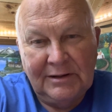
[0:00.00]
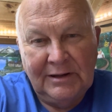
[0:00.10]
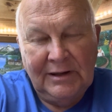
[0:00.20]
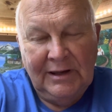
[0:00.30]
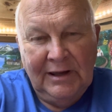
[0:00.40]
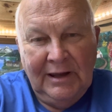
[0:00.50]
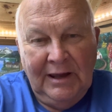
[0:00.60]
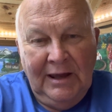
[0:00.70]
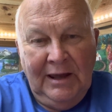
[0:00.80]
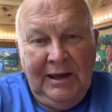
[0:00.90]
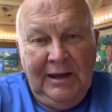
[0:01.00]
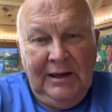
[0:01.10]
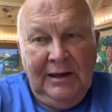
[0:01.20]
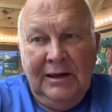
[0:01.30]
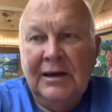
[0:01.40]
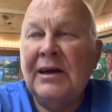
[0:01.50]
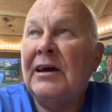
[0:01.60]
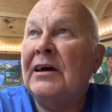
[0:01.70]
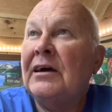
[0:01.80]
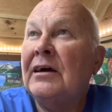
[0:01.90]

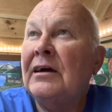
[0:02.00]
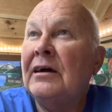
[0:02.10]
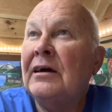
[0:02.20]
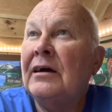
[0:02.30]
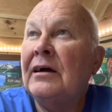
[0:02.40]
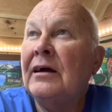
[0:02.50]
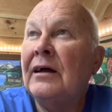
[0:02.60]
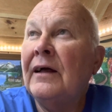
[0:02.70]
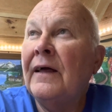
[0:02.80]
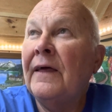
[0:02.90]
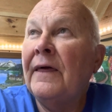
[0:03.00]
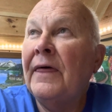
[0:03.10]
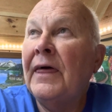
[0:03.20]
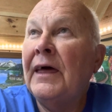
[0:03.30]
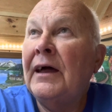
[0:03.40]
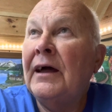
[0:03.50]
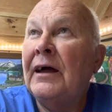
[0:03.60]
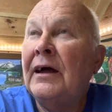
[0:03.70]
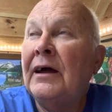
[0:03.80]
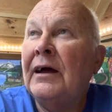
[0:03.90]

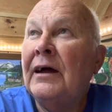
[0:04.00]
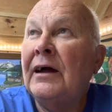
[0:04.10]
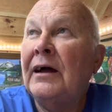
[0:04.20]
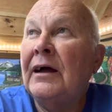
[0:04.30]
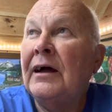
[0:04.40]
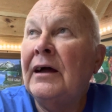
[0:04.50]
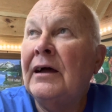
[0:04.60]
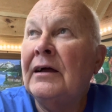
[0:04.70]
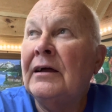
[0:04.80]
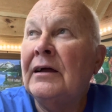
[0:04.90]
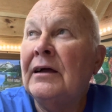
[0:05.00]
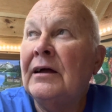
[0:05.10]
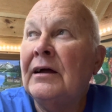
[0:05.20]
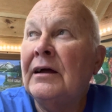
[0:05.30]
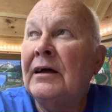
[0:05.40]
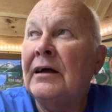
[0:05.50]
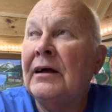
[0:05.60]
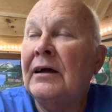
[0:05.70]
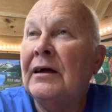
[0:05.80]
(no one is talking)